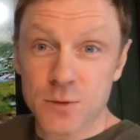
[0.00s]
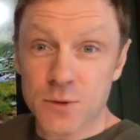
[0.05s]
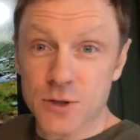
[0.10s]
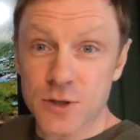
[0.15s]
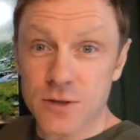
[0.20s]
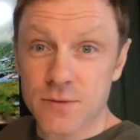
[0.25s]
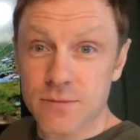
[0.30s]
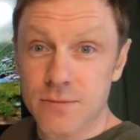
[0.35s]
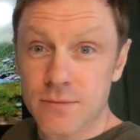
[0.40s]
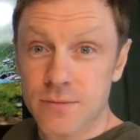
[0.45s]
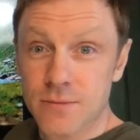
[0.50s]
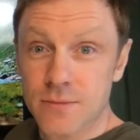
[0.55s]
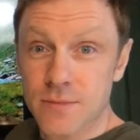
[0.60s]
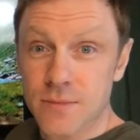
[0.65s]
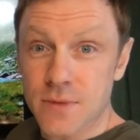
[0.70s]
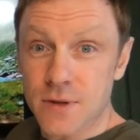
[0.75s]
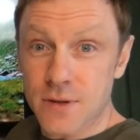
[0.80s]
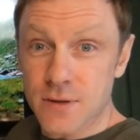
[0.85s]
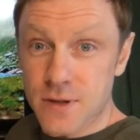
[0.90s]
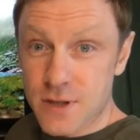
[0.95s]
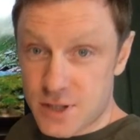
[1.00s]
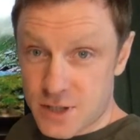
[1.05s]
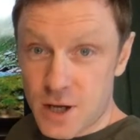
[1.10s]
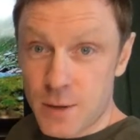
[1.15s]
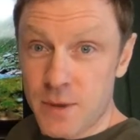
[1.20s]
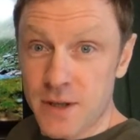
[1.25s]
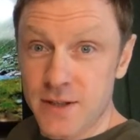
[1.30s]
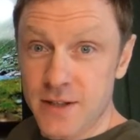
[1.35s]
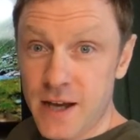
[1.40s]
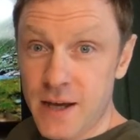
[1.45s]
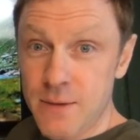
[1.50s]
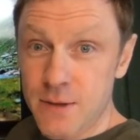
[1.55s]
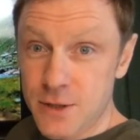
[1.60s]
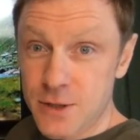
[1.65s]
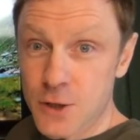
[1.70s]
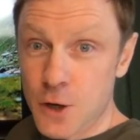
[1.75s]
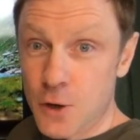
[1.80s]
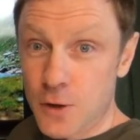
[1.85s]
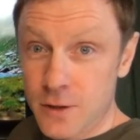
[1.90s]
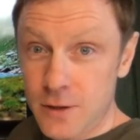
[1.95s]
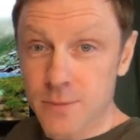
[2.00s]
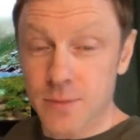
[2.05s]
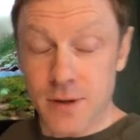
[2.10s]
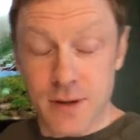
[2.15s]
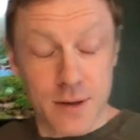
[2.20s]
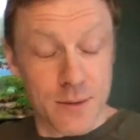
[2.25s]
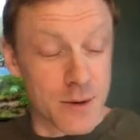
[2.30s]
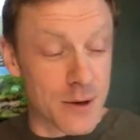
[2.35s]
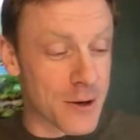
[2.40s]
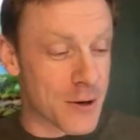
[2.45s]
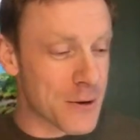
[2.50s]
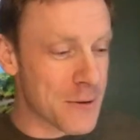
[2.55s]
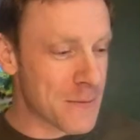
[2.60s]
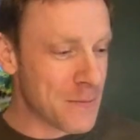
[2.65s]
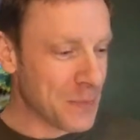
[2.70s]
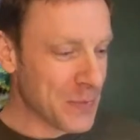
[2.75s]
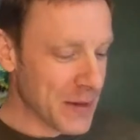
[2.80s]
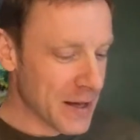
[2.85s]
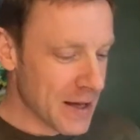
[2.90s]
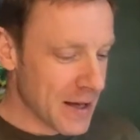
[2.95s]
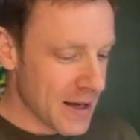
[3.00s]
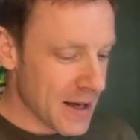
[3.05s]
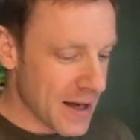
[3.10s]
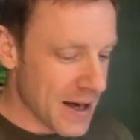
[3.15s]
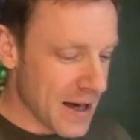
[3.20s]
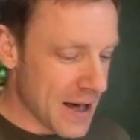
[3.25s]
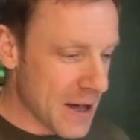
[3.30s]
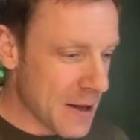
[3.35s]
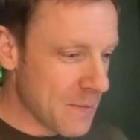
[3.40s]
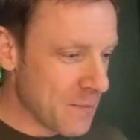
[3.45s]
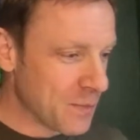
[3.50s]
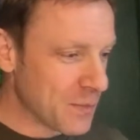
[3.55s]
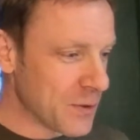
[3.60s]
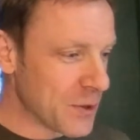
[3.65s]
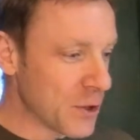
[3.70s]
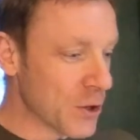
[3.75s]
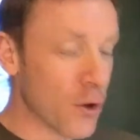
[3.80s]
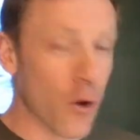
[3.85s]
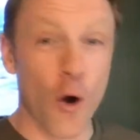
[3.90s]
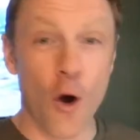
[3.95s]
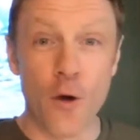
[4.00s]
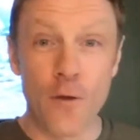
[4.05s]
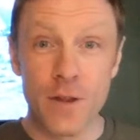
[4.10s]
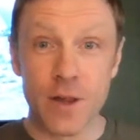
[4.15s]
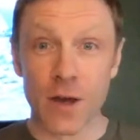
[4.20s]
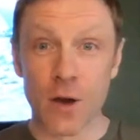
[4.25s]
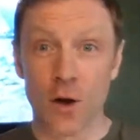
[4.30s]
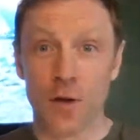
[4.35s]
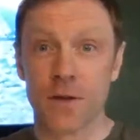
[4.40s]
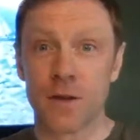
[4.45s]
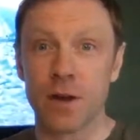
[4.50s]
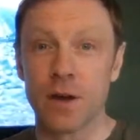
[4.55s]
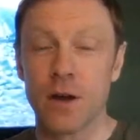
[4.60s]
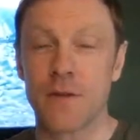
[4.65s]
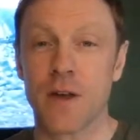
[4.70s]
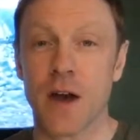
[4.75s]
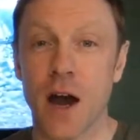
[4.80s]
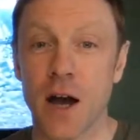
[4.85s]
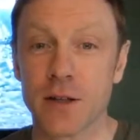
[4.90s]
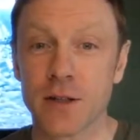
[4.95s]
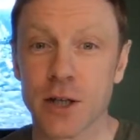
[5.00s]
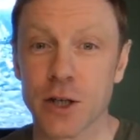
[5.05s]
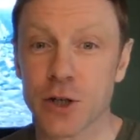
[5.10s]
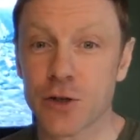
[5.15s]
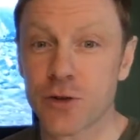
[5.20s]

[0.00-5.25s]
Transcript: was the summertime in Scotland, but there we go. You know, on the Arctic